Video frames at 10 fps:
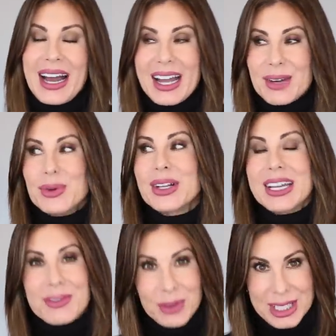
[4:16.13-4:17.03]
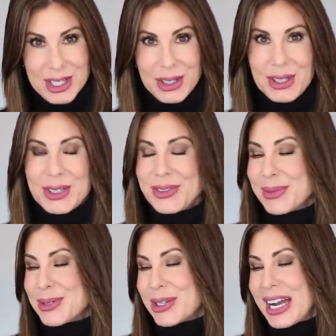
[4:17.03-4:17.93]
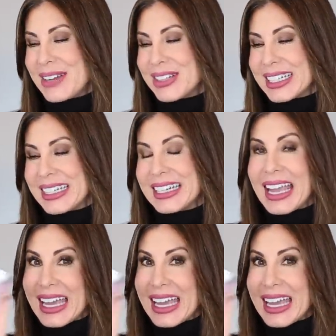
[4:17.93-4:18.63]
I will have returned from traveling